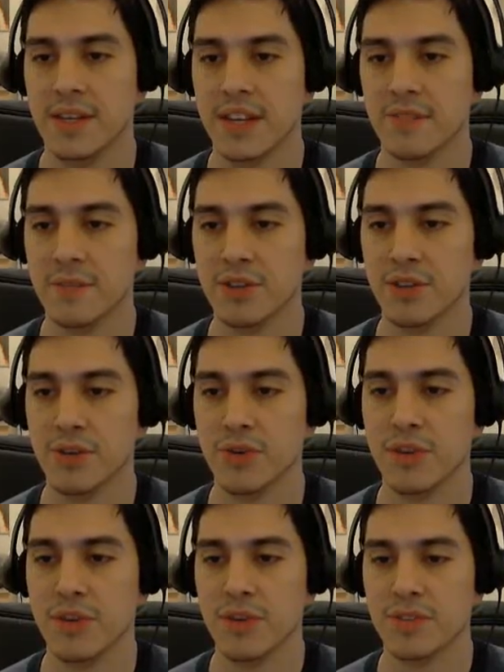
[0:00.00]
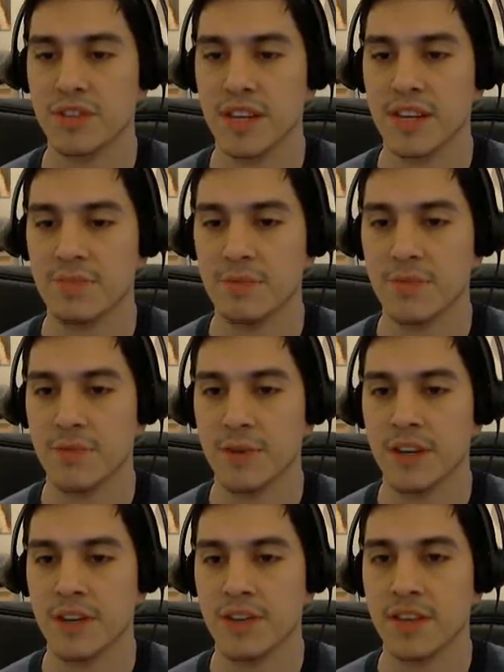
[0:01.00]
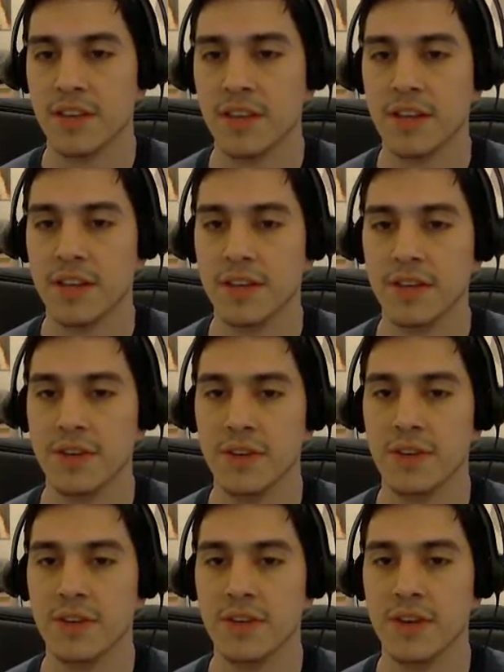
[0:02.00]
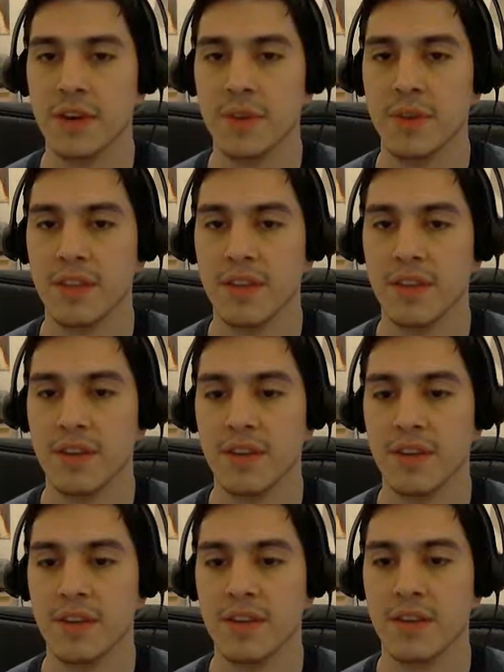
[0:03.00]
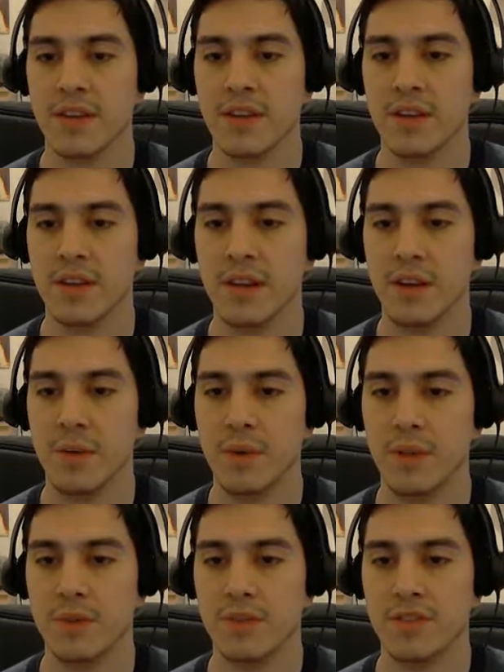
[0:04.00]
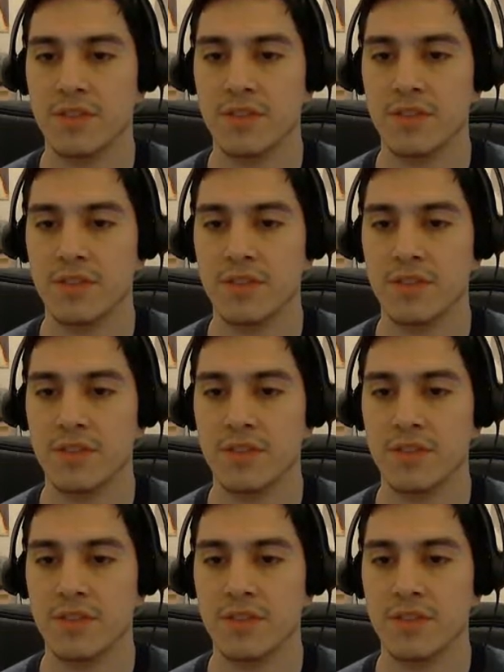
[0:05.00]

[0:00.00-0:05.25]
I guess make sure you kill those guys before anything. Oh no no no no! I want that. I want those.